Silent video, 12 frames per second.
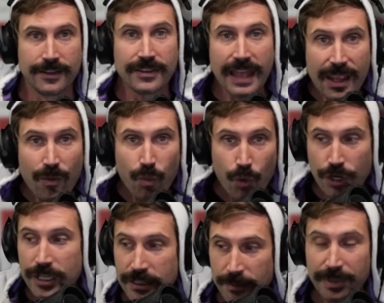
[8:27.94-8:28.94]
They
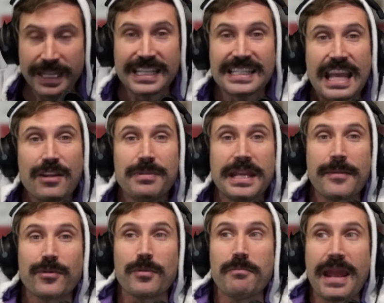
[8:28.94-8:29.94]
wouldn't because they'd be
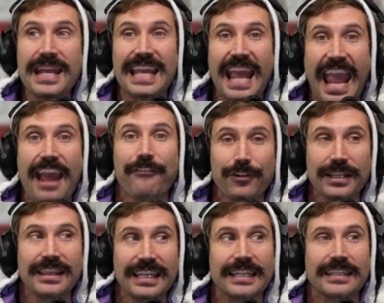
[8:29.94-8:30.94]
able to make
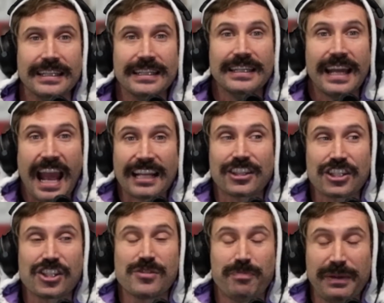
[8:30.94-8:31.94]
everything at the
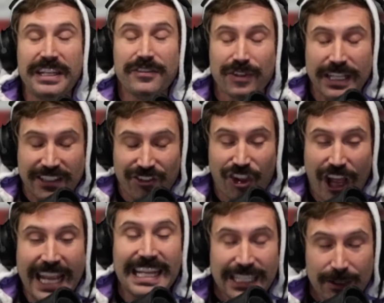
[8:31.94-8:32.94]
speed of like
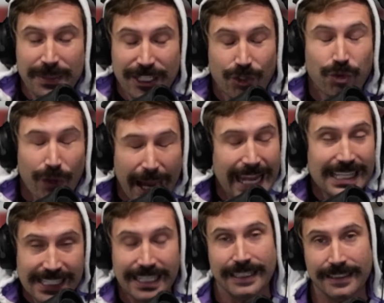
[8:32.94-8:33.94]
light. It'd be
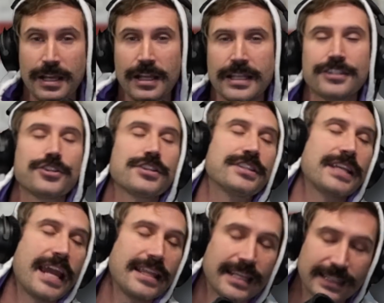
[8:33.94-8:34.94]
crazy. Let's just
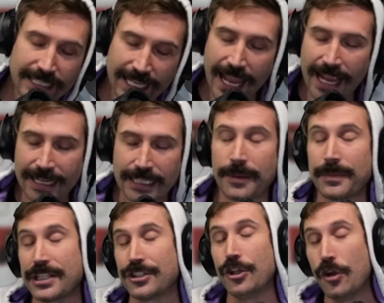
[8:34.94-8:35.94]
say that the AI
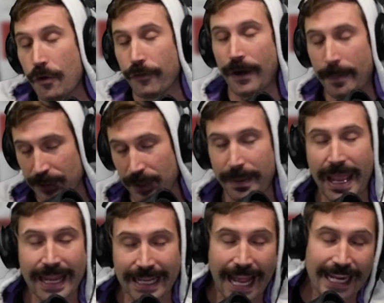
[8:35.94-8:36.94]
companies do fumble the
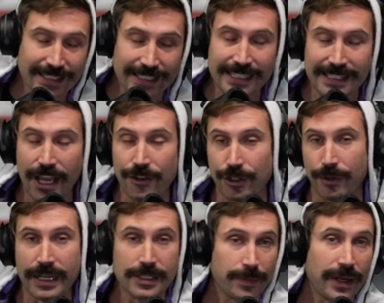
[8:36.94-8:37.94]
bag and accidentally sell the
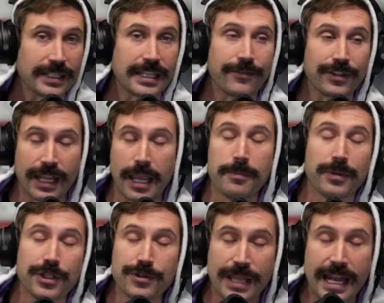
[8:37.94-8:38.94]
greatest product ever that can
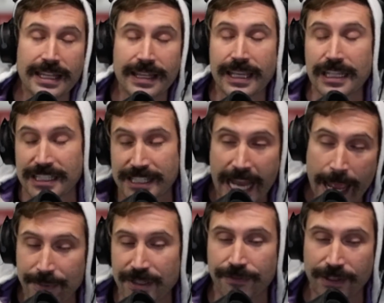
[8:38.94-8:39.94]
produce anything in a
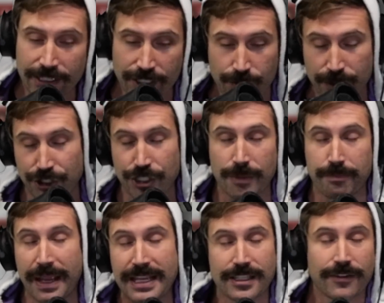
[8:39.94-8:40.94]
snap of the fingers with just a
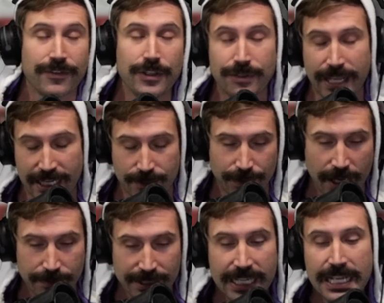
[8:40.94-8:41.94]
basic few text
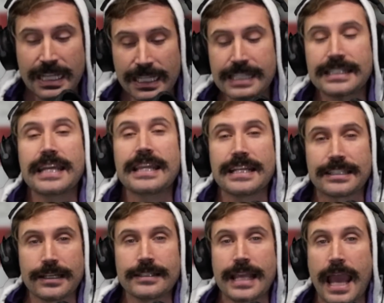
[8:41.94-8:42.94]
prompts. Let's say
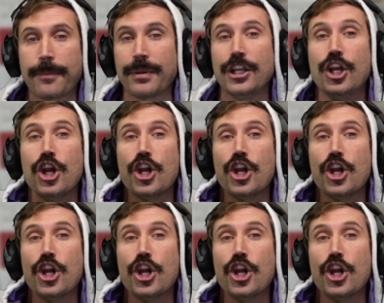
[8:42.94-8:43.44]
that does happen.